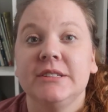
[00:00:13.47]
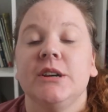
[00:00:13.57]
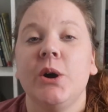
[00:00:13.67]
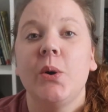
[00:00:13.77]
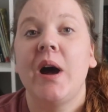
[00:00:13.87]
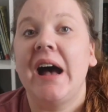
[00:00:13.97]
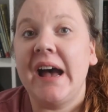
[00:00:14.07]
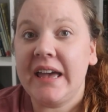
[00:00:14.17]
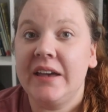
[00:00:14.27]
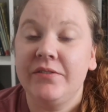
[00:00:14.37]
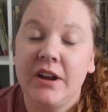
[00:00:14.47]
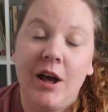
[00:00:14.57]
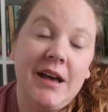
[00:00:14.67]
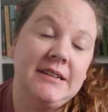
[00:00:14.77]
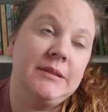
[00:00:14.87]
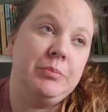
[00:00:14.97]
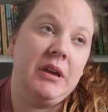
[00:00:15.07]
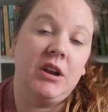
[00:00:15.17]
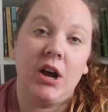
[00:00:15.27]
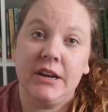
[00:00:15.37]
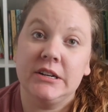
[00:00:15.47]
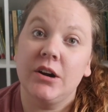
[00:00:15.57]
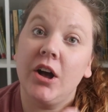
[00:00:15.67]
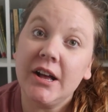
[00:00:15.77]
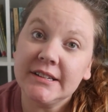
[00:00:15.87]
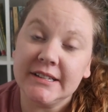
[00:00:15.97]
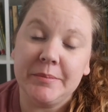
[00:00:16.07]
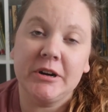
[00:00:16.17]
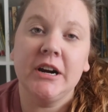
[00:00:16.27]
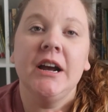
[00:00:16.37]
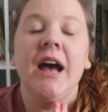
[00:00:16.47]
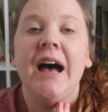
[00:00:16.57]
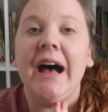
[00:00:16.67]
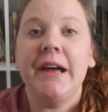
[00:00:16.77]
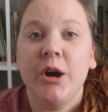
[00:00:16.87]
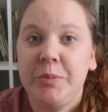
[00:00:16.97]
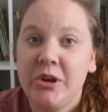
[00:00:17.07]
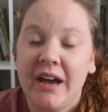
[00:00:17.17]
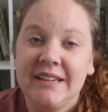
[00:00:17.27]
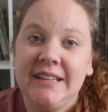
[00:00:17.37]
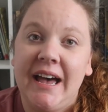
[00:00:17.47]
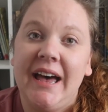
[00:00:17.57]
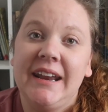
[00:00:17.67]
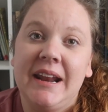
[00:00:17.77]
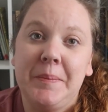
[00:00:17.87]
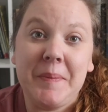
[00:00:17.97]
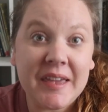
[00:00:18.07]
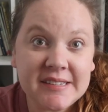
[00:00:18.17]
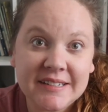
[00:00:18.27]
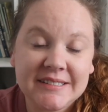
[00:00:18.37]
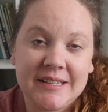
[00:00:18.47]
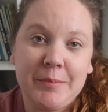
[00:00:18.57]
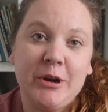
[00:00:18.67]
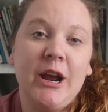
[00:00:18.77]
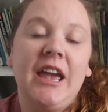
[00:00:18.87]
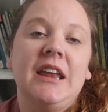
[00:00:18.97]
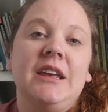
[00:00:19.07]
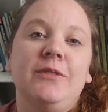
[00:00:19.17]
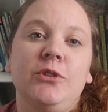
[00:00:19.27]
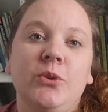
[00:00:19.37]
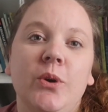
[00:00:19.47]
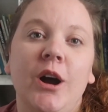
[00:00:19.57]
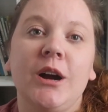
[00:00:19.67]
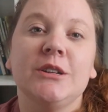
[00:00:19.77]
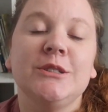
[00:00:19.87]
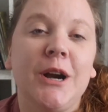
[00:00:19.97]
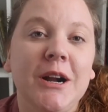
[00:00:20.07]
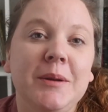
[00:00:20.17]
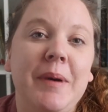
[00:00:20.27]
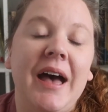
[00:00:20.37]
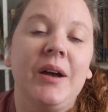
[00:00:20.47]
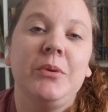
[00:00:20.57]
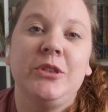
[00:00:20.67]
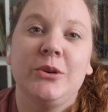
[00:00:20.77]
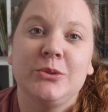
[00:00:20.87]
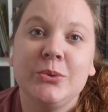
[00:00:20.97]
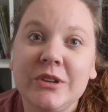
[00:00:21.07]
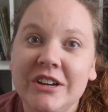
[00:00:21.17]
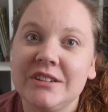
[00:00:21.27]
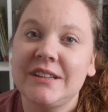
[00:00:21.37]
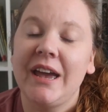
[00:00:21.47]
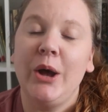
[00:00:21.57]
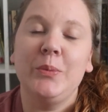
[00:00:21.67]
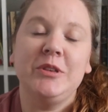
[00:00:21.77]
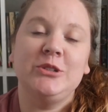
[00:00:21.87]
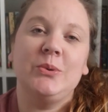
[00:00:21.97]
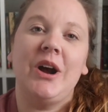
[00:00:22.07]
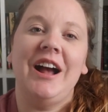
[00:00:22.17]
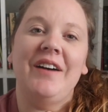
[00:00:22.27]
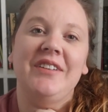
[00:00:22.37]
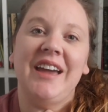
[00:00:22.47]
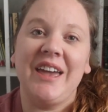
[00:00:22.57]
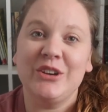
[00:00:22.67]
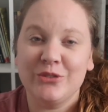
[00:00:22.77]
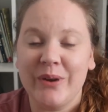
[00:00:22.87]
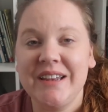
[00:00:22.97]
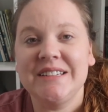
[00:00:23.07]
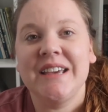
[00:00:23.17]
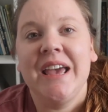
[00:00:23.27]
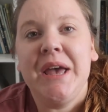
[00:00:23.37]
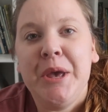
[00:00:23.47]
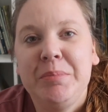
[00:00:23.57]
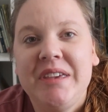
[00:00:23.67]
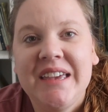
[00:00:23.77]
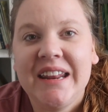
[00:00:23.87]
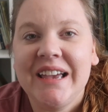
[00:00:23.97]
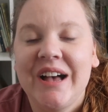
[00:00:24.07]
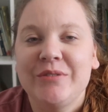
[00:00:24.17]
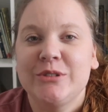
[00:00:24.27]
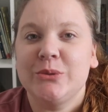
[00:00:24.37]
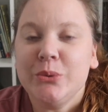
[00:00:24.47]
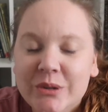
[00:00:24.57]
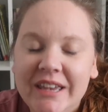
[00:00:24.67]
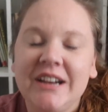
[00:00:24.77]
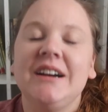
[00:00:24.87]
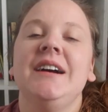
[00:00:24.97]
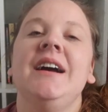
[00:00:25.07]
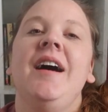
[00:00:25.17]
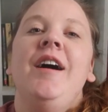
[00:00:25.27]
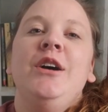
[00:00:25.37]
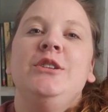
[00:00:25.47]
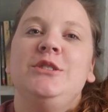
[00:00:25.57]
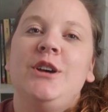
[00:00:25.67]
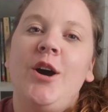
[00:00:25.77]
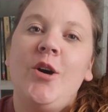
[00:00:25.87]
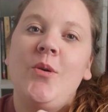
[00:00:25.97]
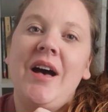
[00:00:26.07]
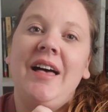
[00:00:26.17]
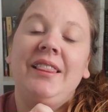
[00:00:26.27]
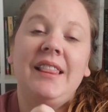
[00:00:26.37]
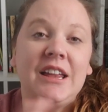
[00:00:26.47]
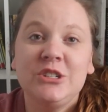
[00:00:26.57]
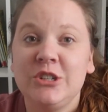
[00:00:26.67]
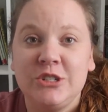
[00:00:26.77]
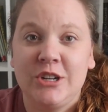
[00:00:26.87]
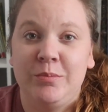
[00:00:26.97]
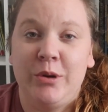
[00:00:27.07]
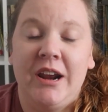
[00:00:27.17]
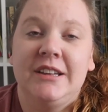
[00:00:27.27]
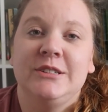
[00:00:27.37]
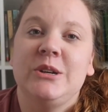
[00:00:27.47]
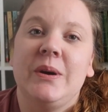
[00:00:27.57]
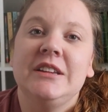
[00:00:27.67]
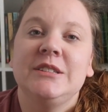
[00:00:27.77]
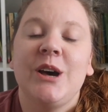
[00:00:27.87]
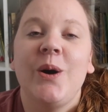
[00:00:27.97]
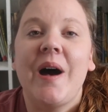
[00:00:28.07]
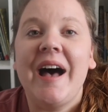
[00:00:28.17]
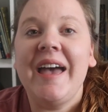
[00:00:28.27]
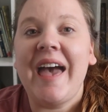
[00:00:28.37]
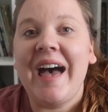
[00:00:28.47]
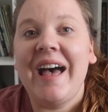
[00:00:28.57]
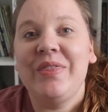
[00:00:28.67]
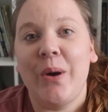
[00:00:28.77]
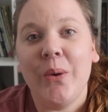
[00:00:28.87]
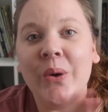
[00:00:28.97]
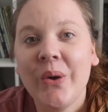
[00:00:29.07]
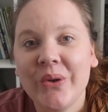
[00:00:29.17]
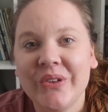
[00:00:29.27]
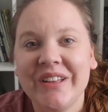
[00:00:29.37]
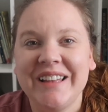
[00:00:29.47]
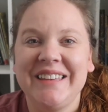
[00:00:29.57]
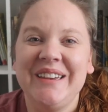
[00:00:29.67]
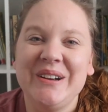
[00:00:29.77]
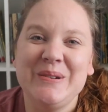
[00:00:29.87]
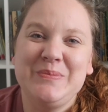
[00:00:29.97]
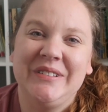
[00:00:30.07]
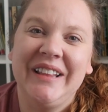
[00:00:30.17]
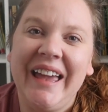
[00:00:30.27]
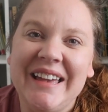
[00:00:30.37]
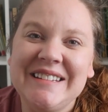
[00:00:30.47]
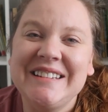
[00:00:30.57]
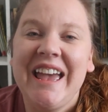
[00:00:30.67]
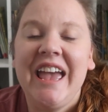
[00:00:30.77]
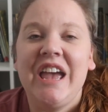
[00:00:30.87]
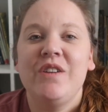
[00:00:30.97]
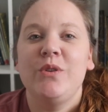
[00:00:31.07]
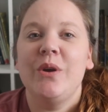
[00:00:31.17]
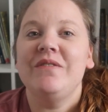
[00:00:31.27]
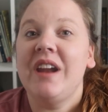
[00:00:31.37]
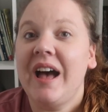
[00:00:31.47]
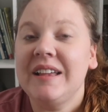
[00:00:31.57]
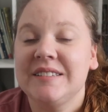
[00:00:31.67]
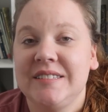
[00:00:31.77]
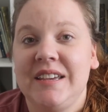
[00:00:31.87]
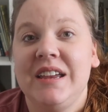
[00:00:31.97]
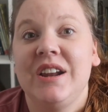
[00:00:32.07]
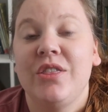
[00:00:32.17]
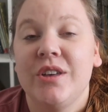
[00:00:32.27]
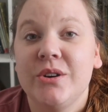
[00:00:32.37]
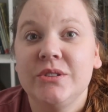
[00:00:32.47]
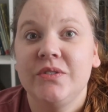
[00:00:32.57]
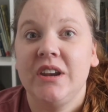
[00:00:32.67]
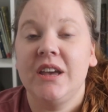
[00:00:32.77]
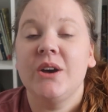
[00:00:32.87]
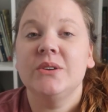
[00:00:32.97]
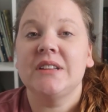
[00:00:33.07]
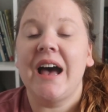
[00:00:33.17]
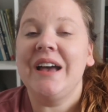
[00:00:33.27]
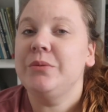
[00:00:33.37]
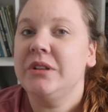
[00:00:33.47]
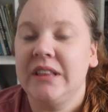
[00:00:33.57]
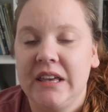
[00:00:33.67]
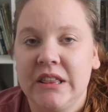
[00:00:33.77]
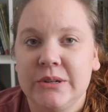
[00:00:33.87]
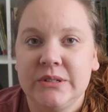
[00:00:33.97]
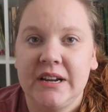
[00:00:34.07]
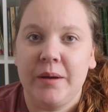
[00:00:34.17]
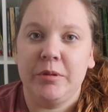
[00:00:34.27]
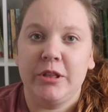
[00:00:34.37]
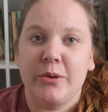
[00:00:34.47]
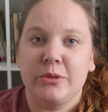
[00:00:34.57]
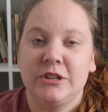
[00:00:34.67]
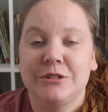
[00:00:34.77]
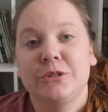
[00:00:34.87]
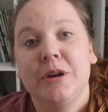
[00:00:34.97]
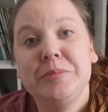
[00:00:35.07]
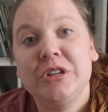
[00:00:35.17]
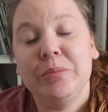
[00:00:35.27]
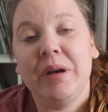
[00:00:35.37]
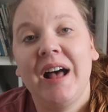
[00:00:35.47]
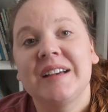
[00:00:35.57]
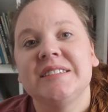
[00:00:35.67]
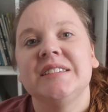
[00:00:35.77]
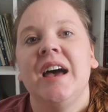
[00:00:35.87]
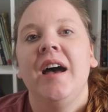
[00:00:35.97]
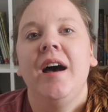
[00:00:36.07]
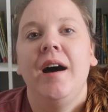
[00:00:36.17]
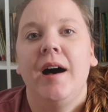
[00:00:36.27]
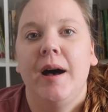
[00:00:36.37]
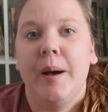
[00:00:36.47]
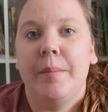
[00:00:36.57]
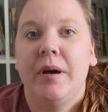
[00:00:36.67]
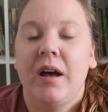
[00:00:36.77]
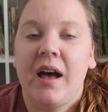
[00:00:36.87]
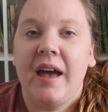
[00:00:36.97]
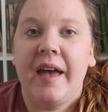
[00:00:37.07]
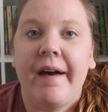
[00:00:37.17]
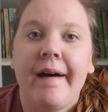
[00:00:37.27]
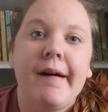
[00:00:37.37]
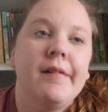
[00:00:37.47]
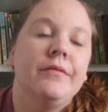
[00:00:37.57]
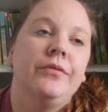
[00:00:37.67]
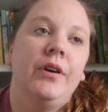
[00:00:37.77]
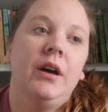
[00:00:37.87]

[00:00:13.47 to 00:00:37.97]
so I have not been on here all summer. I hope you guys had an amazing summer, and if you are started back with your school years, I hope that you are having a great beginning of school year. So let's just jump right into it. So I had the whole year planned. If you have not seen those videos, I will link those down below in the description box. I have